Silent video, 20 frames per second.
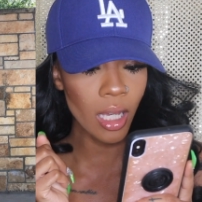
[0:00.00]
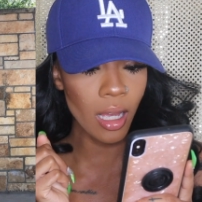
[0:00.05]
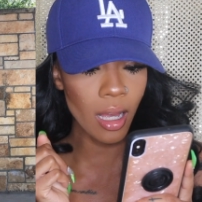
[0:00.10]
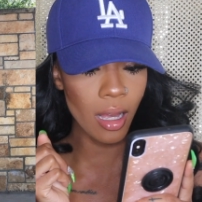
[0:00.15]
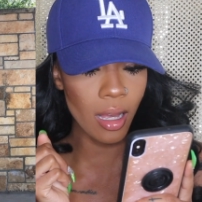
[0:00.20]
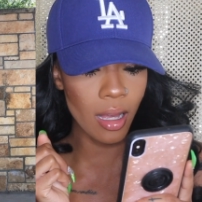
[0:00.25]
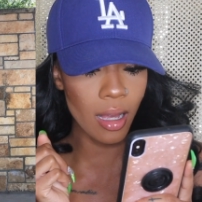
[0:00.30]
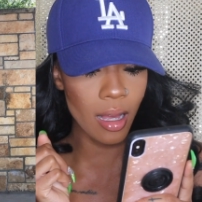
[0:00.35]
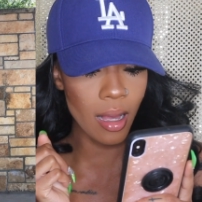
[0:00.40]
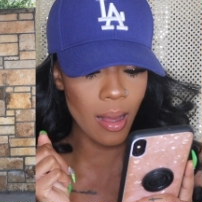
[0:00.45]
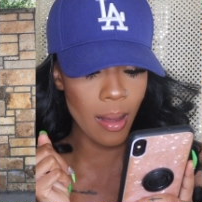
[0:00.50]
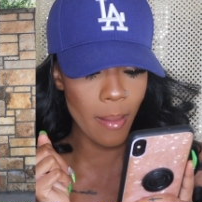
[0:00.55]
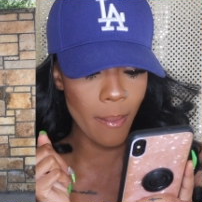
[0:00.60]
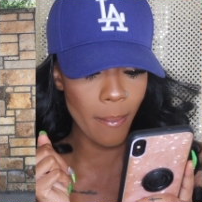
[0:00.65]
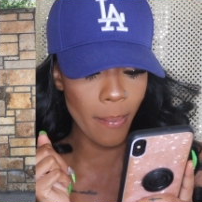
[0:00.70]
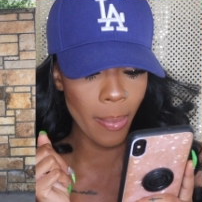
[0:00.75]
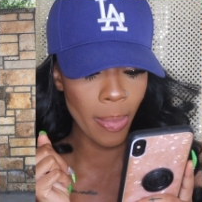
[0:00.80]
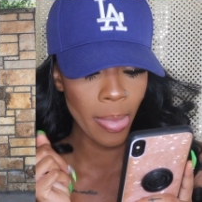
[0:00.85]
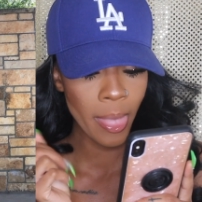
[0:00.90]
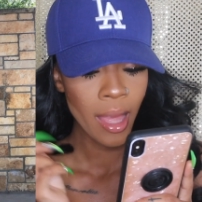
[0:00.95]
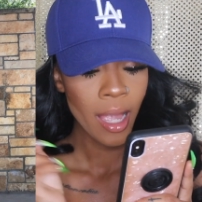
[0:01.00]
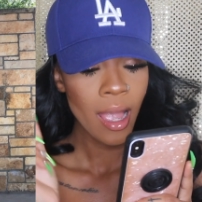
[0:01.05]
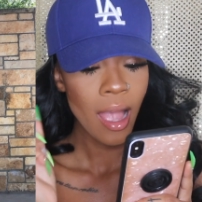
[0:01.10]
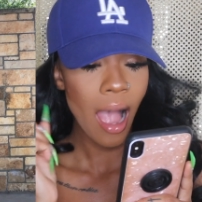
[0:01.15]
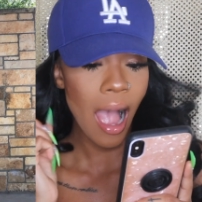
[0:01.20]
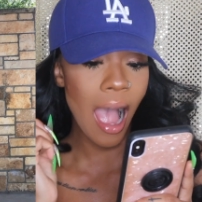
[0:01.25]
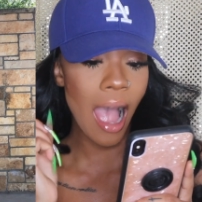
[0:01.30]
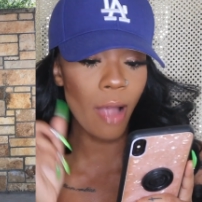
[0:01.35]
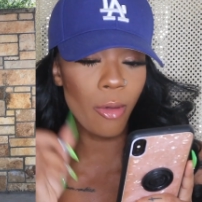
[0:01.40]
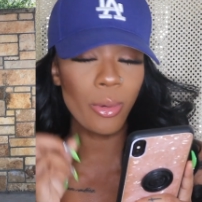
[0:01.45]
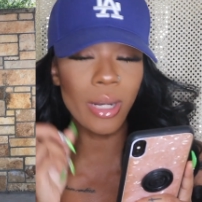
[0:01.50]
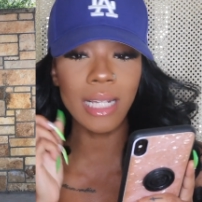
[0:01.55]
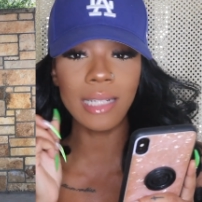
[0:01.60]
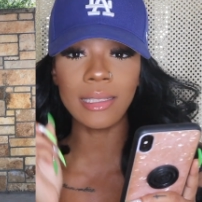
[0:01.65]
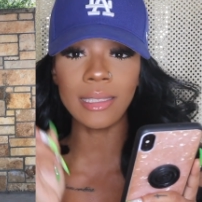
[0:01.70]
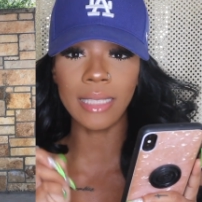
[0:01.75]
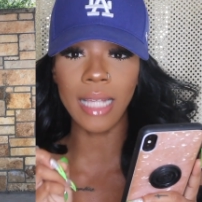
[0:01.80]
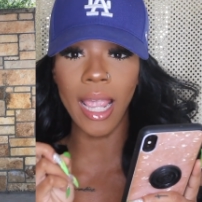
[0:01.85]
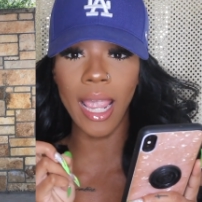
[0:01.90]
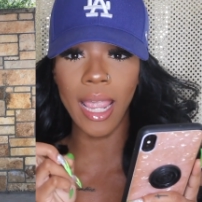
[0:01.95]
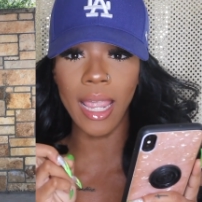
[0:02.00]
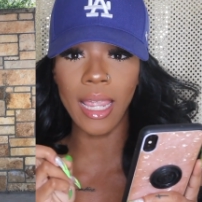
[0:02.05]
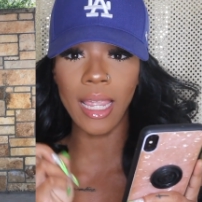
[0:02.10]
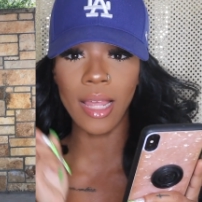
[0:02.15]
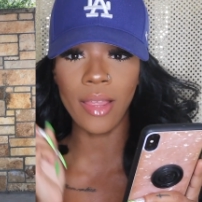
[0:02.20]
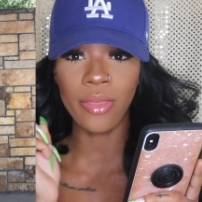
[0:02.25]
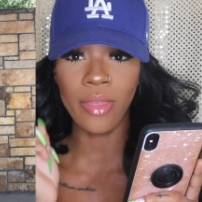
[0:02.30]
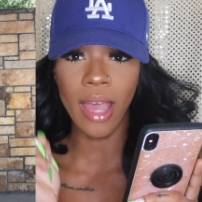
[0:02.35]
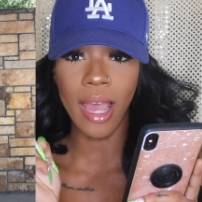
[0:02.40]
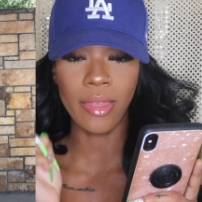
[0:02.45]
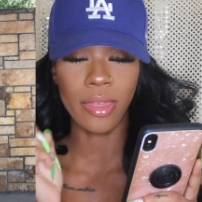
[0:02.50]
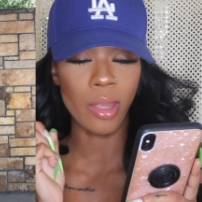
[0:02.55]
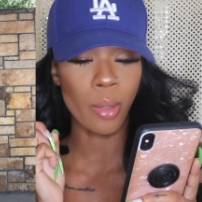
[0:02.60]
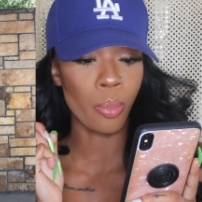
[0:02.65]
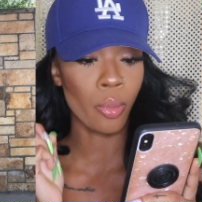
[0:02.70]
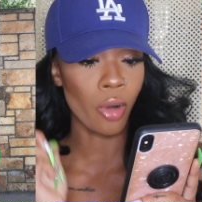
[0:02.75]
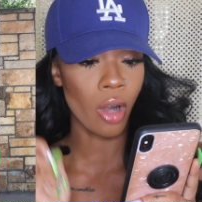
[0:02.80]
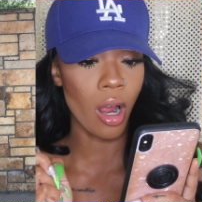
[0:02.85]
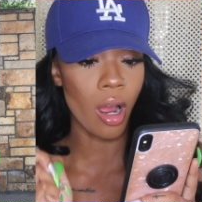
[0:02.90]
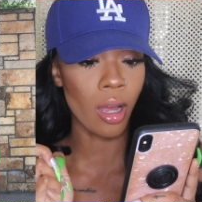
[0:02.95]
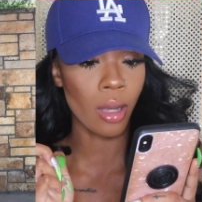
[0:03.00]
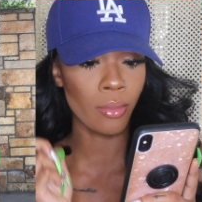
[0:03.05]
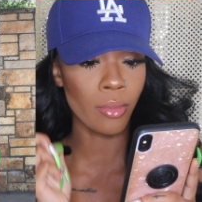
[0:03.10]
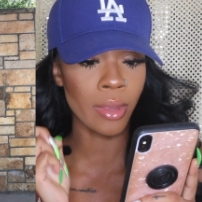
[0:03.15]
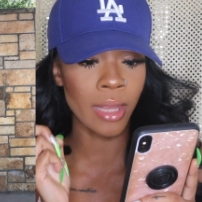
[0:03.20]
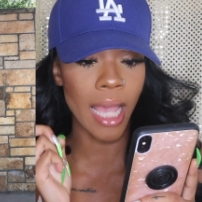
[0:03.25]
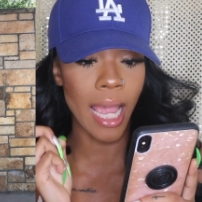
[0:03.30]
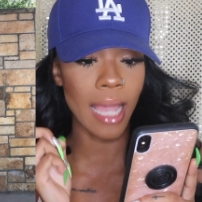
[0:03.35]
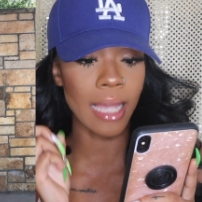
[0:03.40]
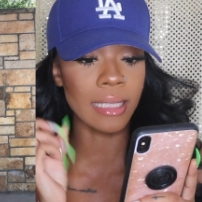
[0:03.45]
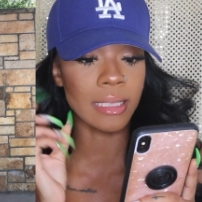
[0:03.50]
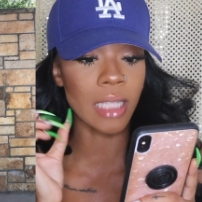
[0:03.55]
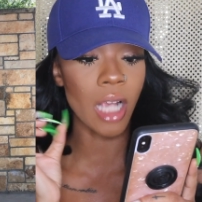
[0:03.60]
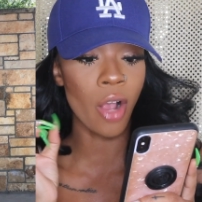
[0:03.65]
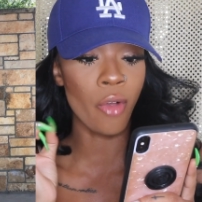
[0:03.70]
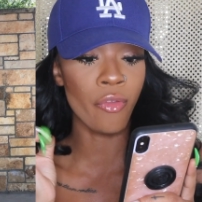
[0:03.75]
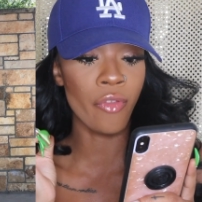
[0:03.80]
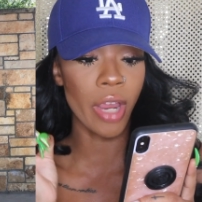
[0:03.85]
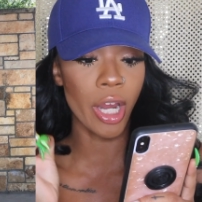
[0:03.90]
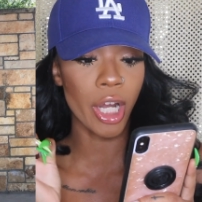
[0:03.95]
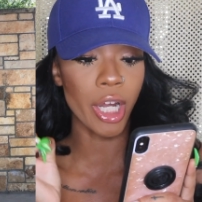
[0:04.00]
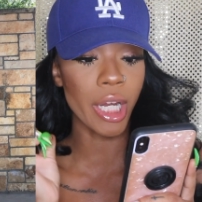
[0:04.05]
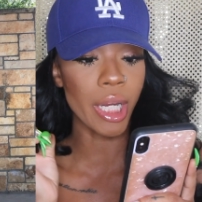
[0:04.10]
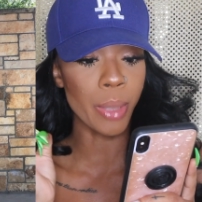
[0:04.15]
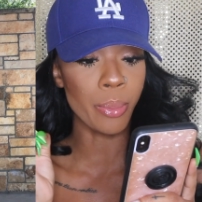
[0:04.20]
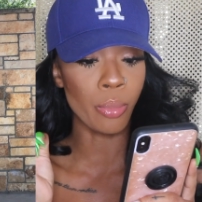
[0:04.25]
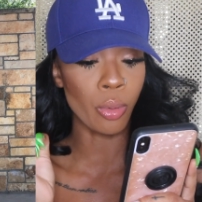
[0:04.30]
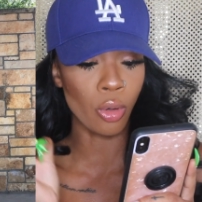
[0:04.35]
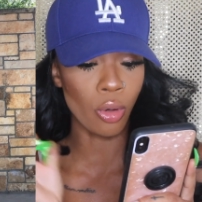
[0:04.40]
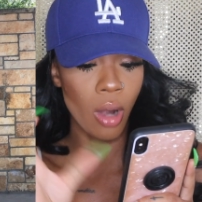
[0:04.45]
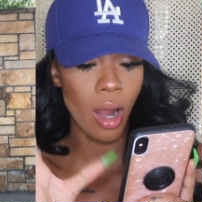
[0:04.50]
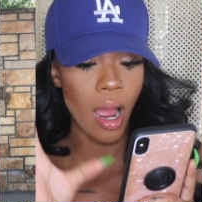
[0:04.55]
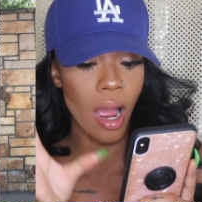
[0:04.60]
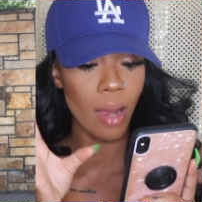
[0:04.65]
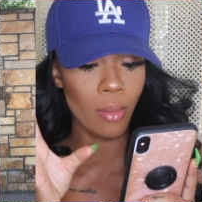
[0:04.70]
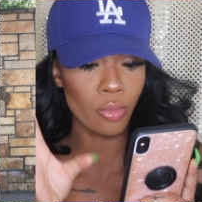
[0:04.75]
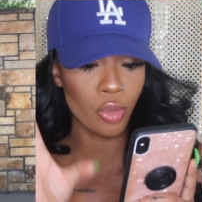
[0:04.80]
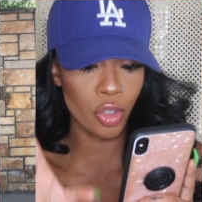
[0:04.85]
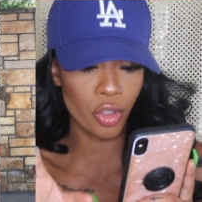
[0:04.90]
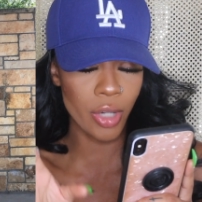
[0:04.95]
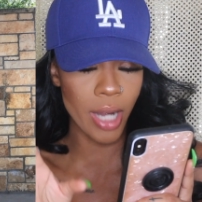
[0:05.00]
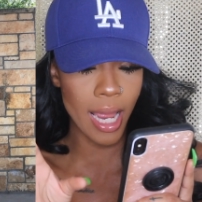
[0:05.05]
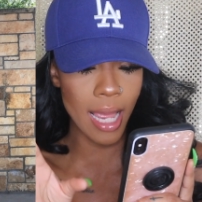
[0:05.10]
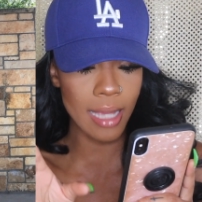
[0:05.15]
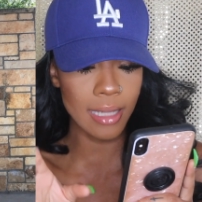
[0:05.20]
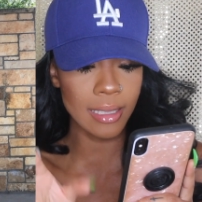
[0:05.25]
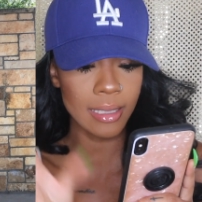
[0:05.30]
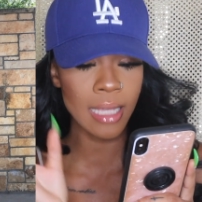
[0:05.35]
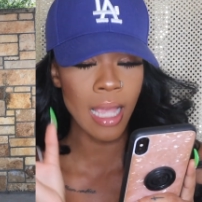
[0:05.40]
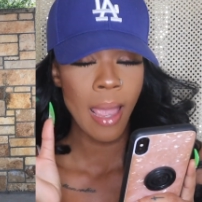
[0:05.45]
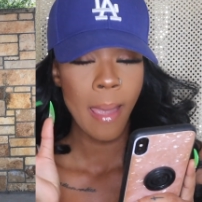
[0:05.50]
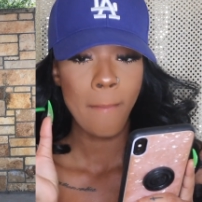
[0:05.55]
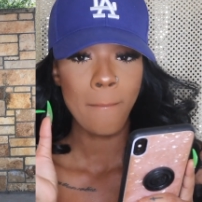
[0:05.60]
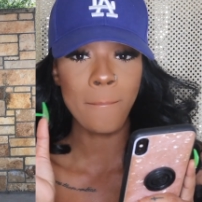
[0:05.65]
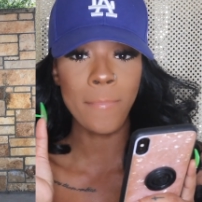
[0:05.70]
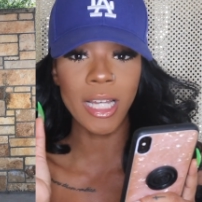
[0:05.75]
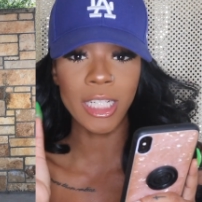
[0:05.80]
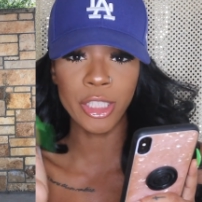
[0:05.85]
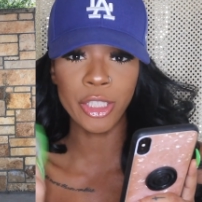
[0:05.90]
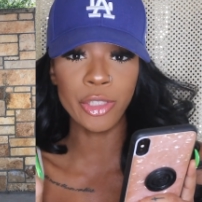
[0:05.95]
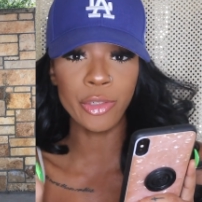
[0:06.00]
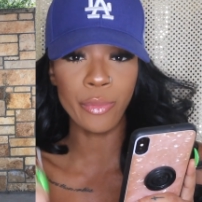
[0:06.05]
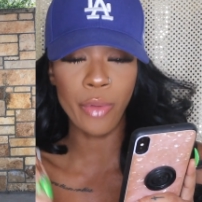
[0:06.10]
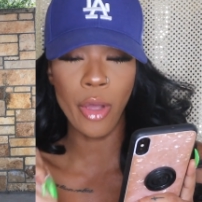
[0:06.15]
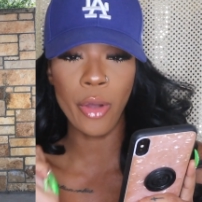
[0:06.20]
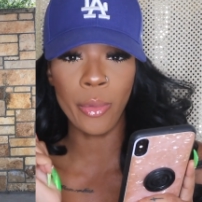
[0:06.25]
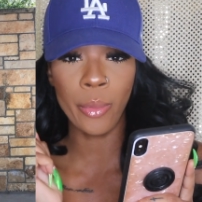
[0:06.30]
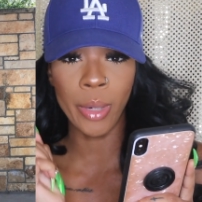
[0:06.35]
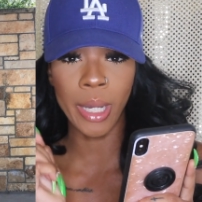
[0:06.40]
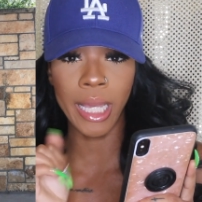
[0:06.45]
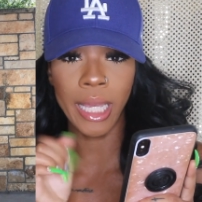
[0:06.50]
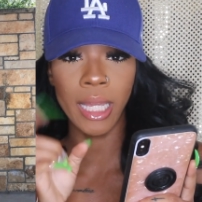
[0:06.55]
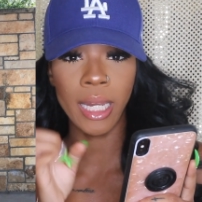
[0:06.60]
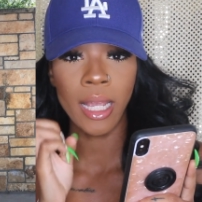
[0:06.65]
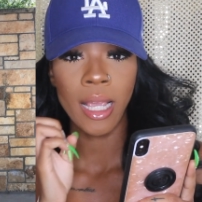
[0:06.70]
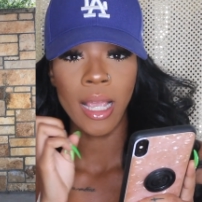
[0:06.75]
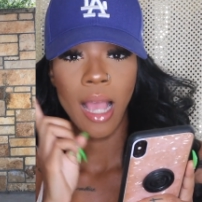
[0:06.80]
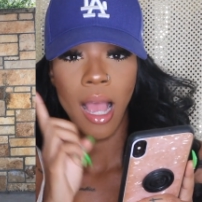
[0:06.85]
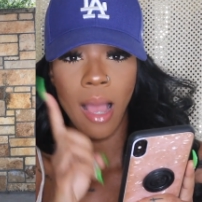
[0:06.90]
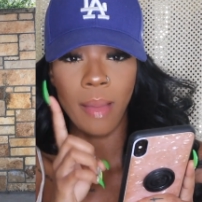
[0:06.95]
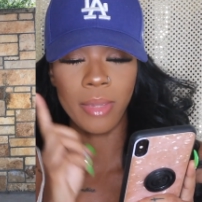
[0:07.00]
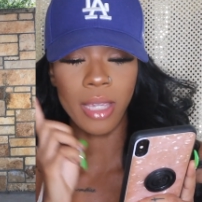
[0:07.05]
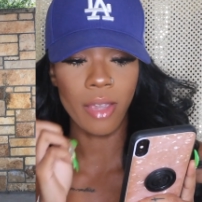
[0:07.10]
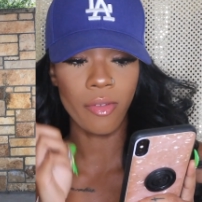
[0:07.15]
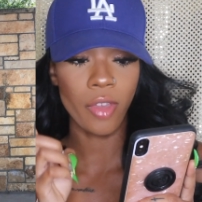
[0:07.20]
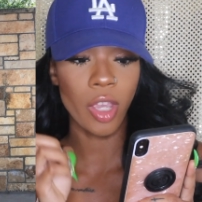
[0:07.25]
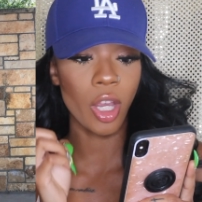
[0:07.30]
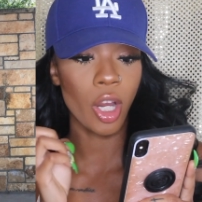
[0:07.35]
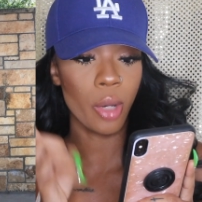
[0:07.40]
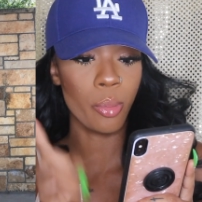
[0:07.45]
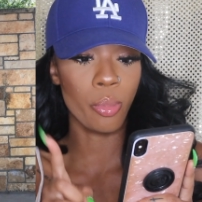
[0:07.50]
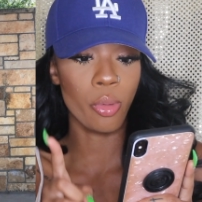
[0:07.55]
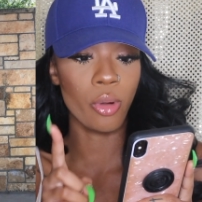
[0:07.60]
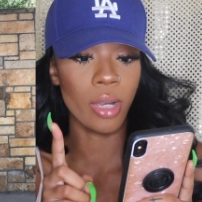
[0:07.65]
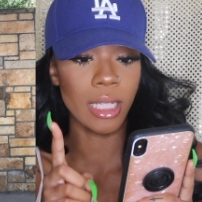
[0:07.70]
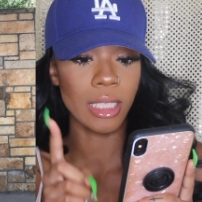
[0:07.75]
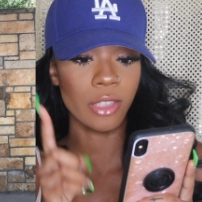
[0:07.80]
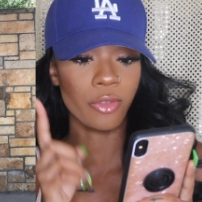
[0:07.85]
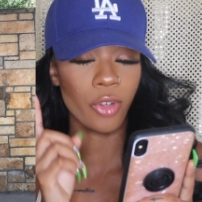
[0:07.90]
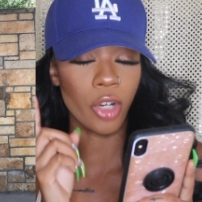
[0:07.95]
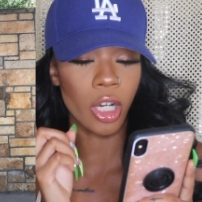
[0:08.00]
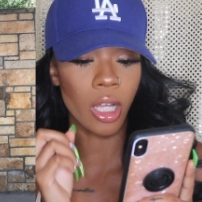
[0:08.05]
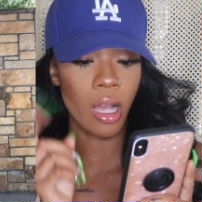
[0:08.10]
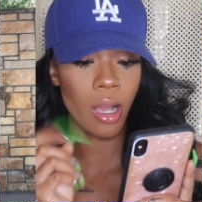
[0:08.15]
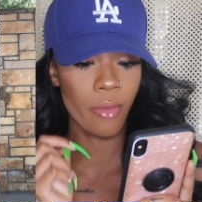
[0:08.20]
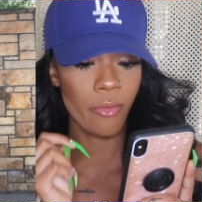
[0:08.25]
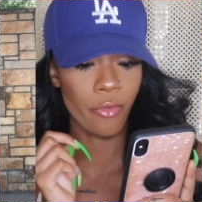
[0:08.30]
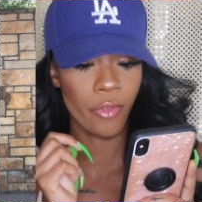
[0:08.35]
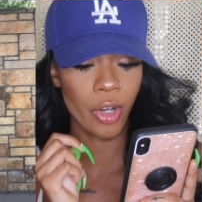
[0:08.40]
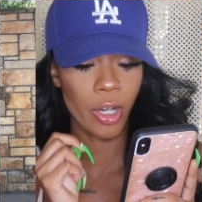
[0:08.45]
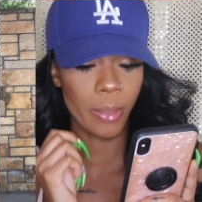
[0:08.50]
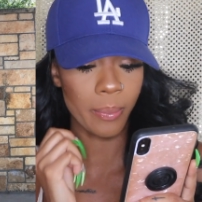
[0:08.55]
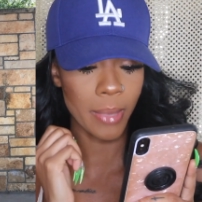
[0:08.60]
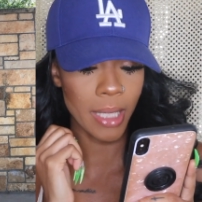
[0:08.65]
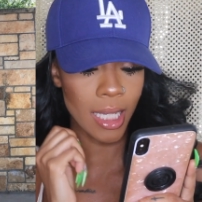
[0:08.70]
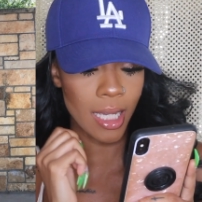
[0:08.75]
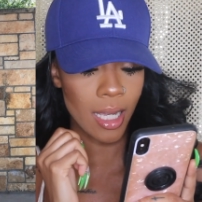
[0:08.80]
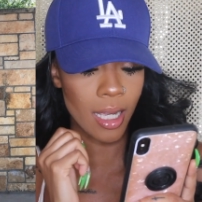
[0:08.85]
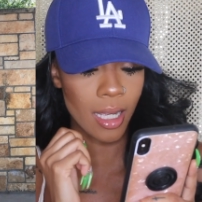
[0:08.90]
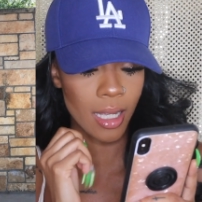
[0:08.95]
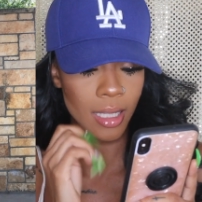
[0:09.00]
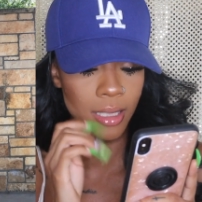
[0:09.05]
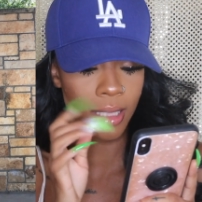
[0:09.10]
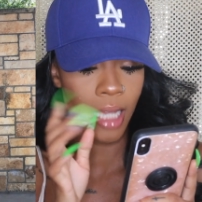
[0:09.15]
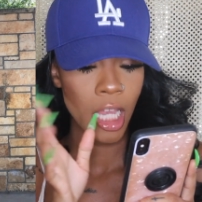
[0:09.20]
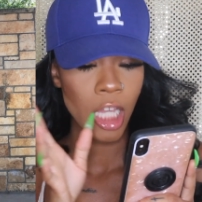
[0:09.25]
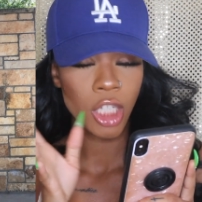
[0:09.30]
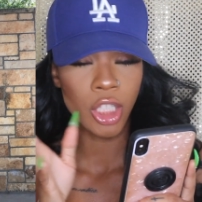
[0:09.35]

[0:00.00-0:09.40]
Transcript: Um, I wouldn't say that the prom that is a very prom dress but you know what? I'm giving her points for comfort because